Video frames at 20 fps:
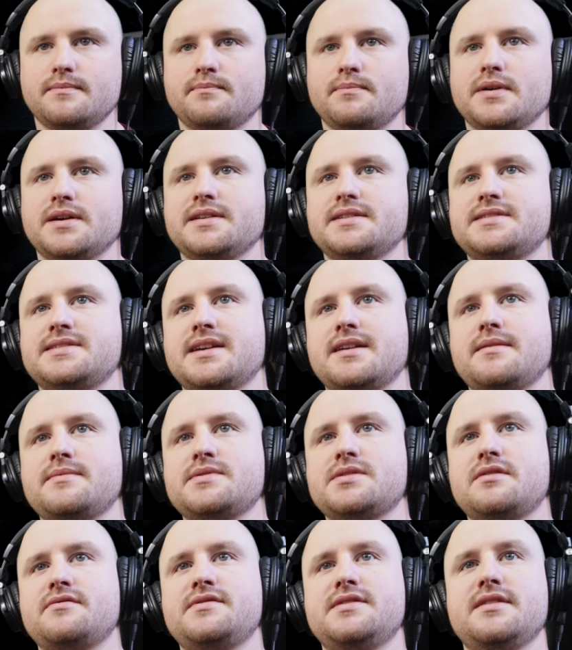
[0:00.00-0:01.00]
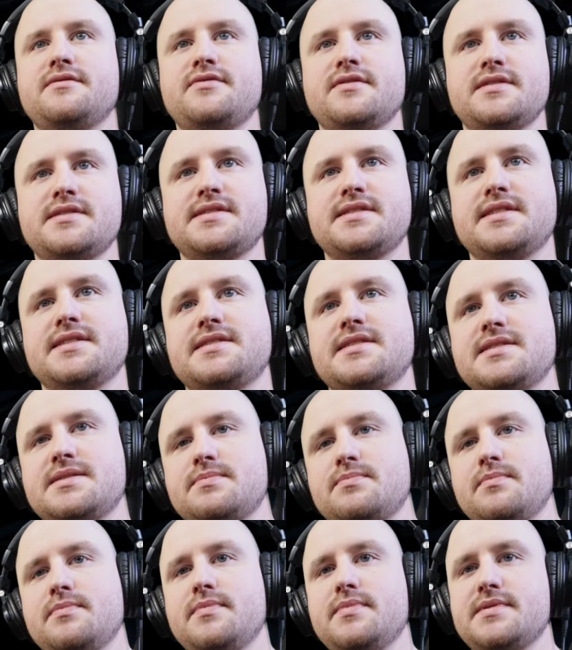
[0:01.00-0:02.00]
But in terms of difference, this is
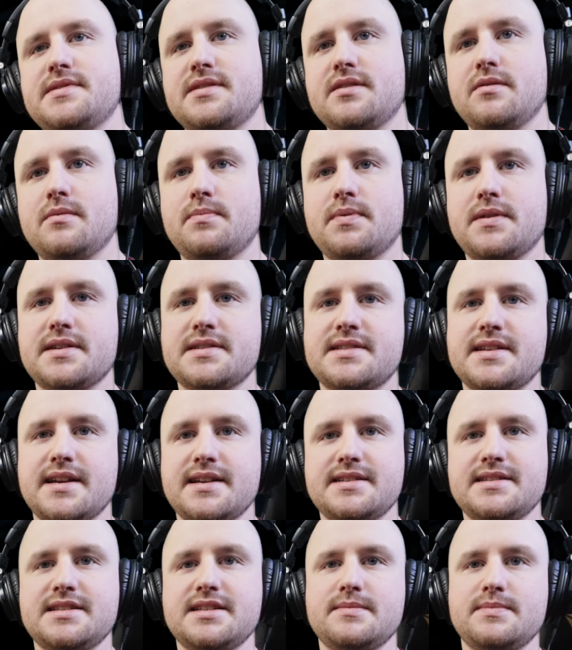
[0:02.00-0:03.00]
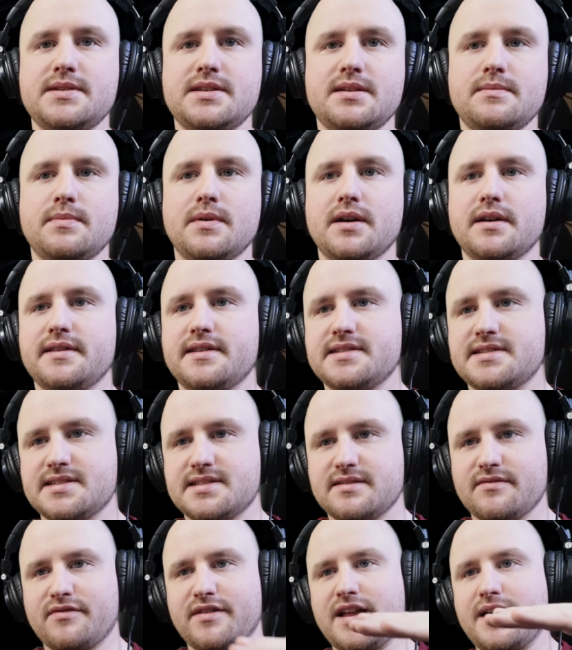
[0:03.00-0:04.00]
still plus 10 dB, but this is
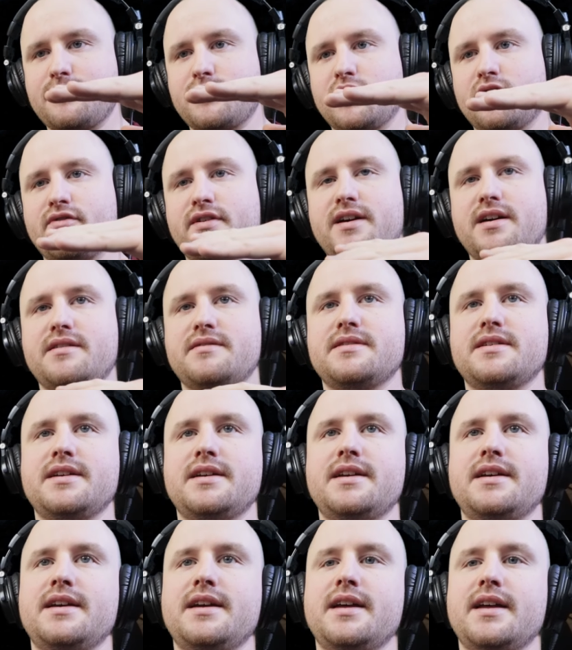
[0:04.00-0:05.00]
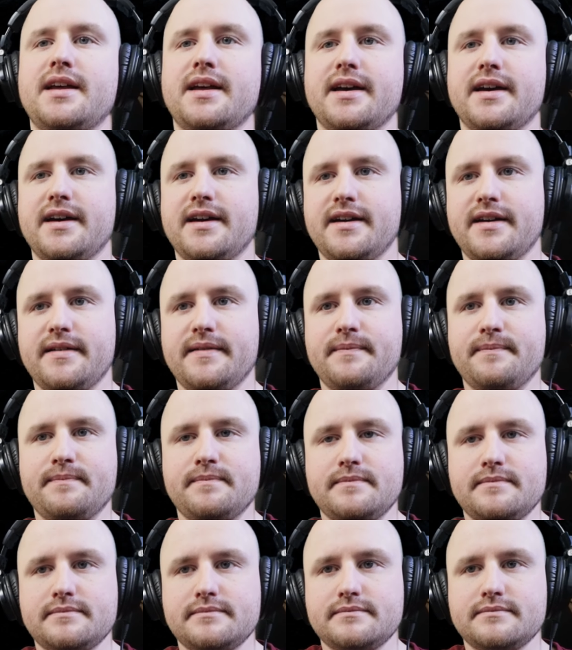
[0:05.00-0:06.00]
the flat profile.
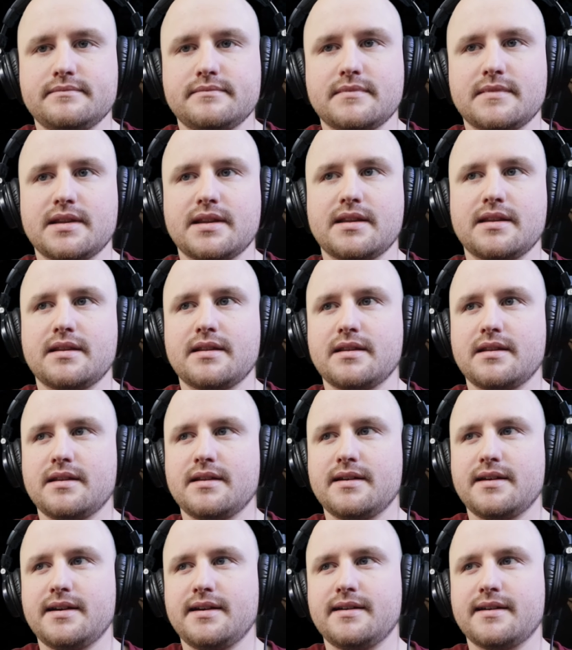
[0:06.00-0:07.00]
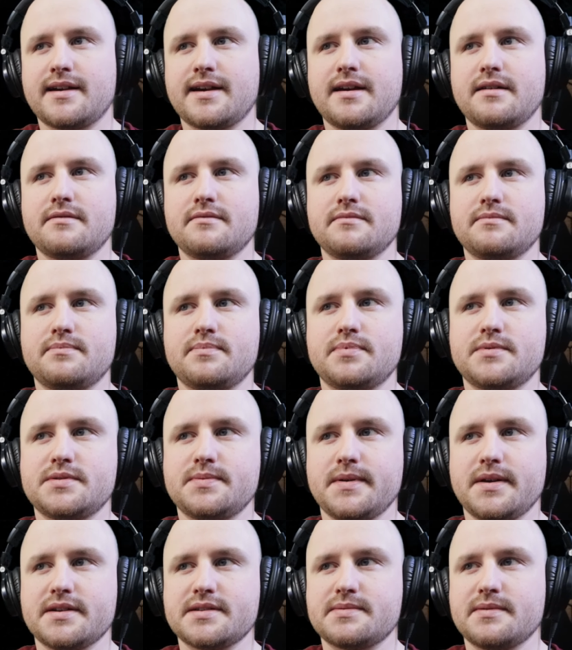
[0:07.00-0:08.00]
I can't, to
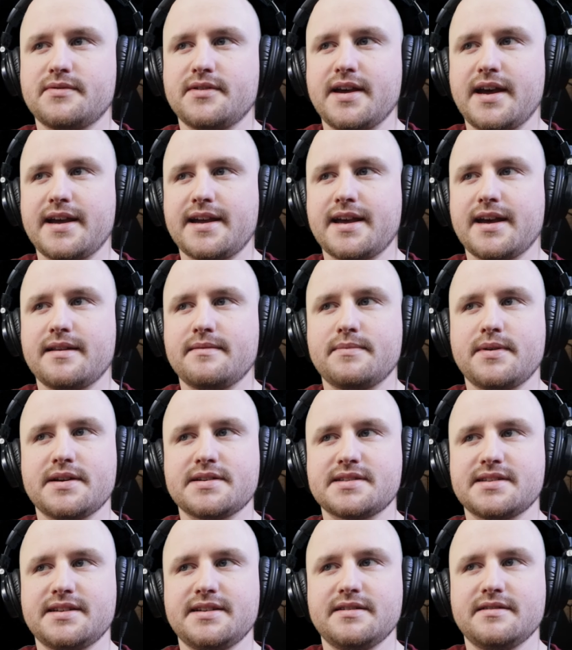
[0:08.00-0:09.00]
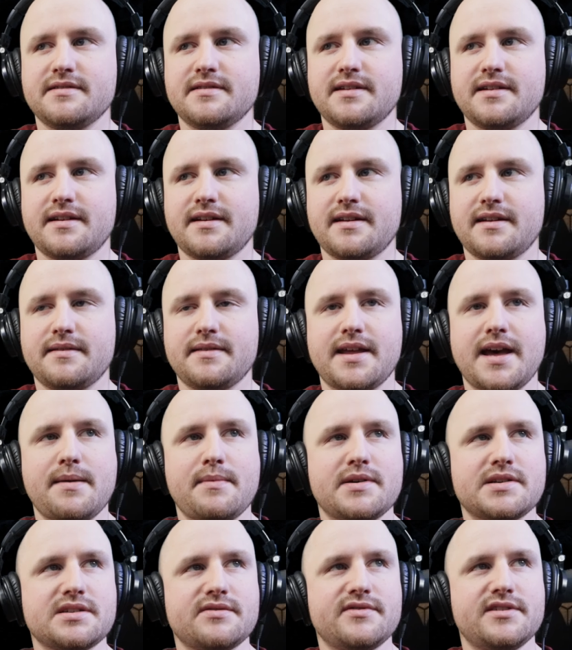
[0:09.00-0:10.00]
be honest with you, I can't personally hear that
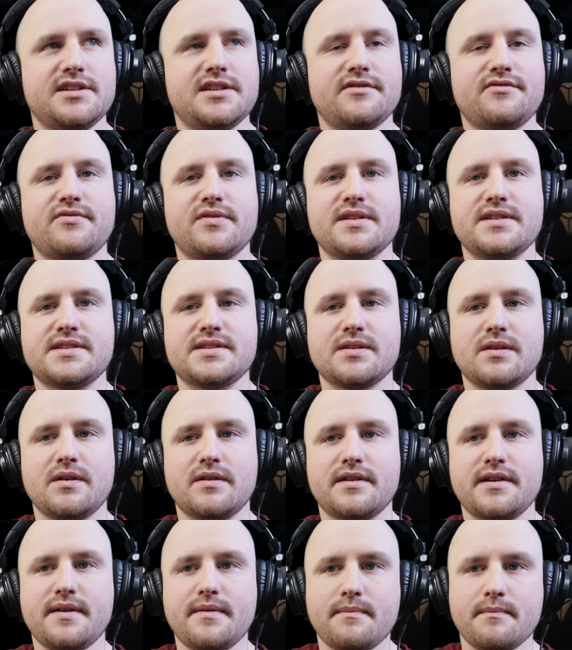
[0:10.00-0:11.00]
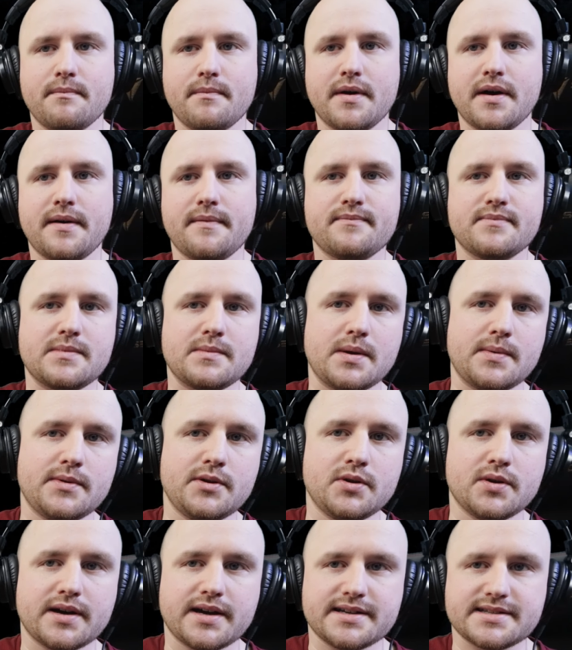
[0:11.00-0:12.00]
much of a difference on it, but maybe
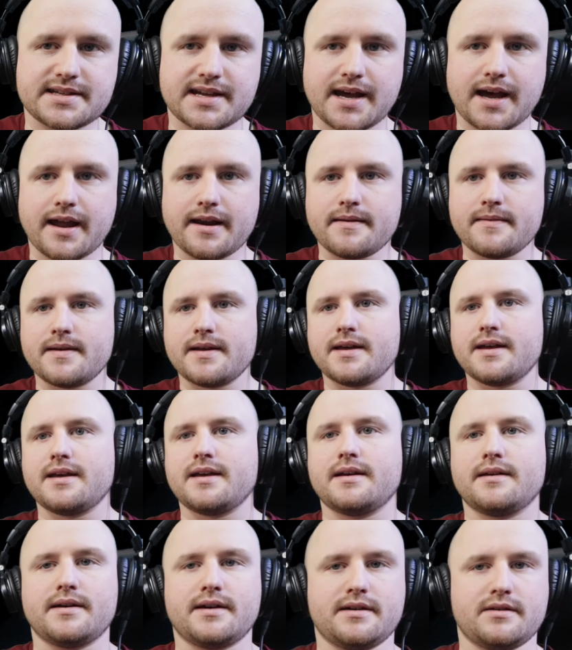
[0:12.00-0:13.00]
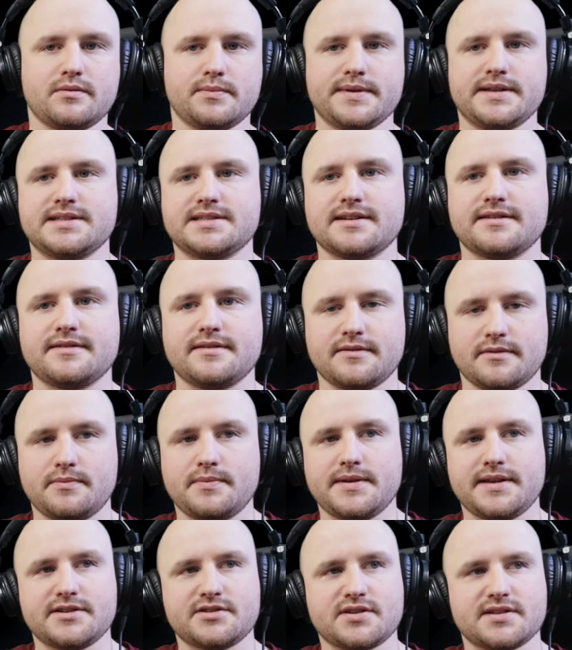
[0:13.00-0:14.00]
you guys can. It'll be
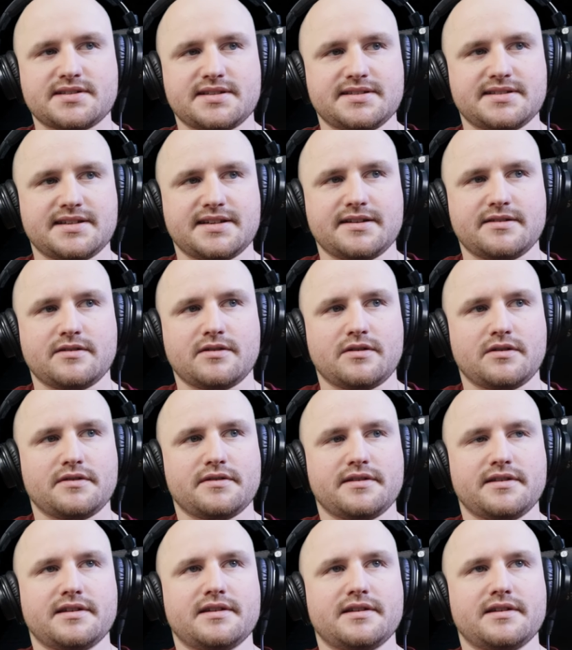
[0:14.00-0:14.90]
interesting to hear it on